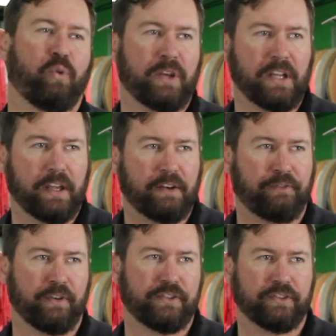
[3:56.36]
40 litre
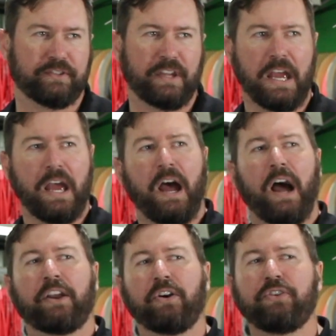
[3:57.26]
fridges
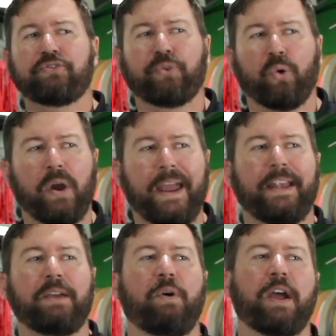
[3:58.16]
are going to draw
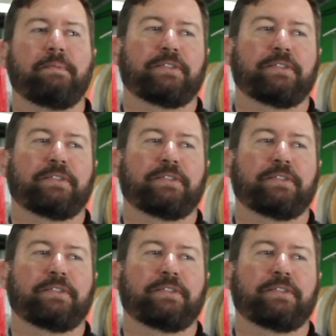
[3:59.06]
anywhere